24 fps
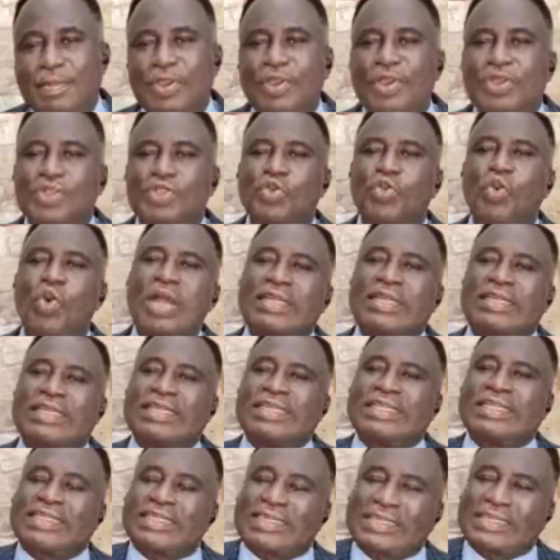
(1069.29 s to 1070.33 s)
Because
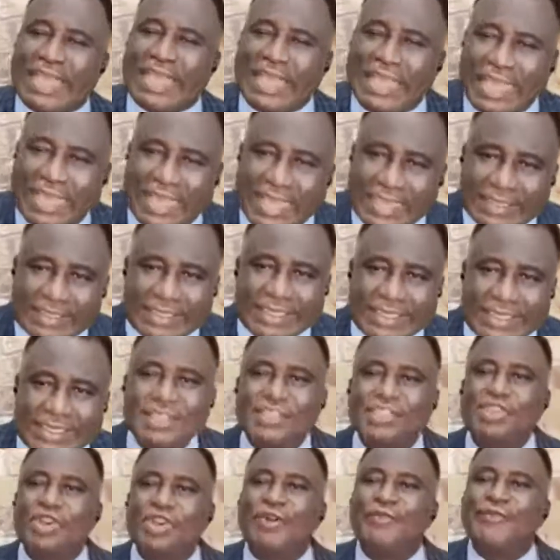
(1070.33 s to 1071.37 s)
what he says
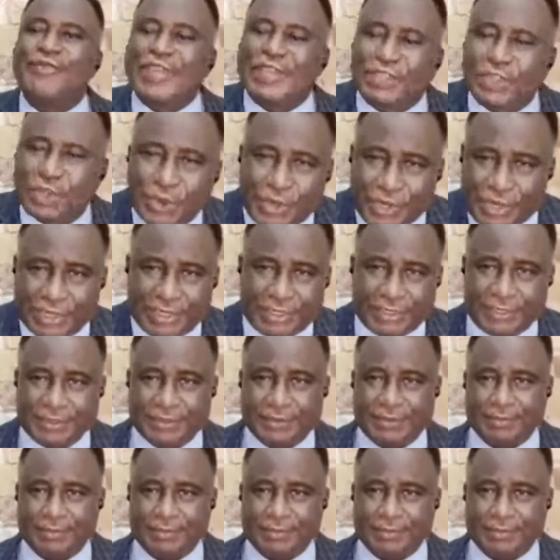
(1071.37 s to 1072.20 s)
is your victory.